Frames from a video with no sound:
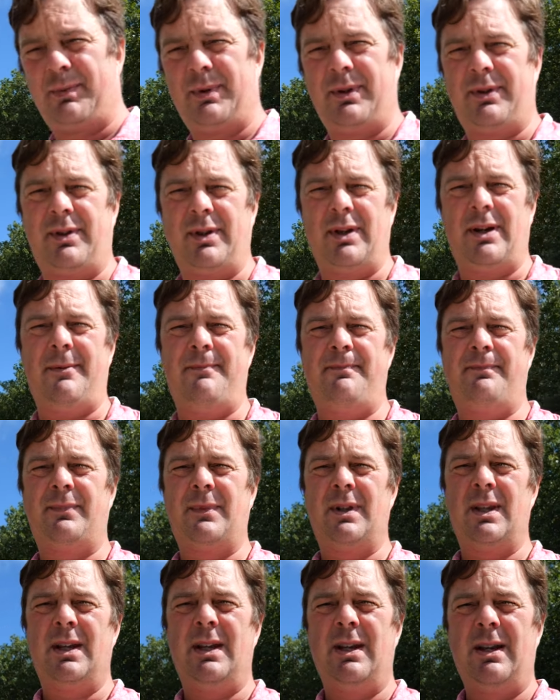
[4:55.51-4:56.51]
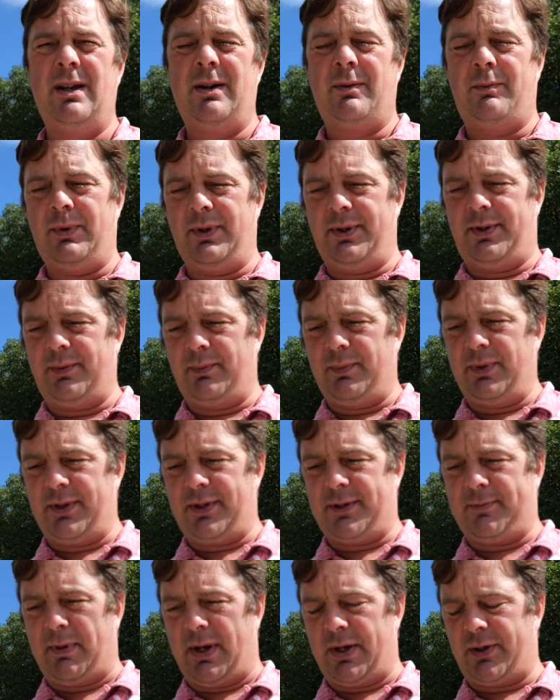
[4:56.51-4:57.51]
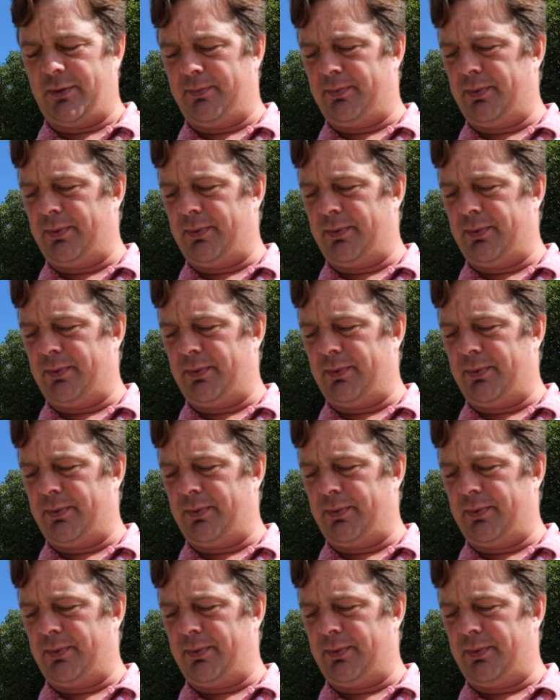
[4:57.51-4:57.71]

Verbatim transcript: with special